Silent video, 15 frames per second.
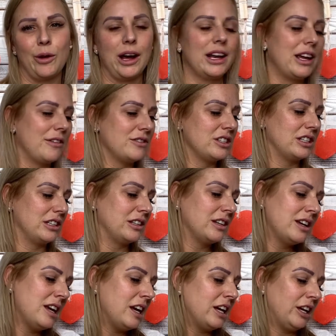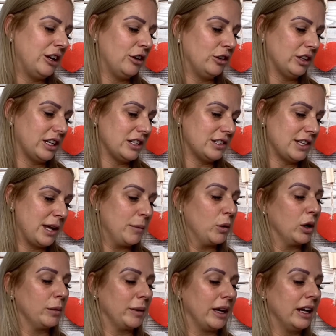I'd have to, you know, look into that
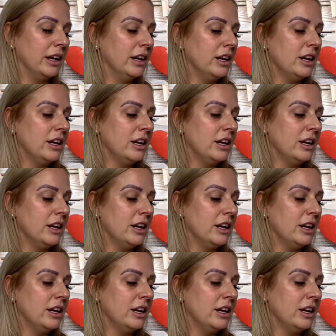more, but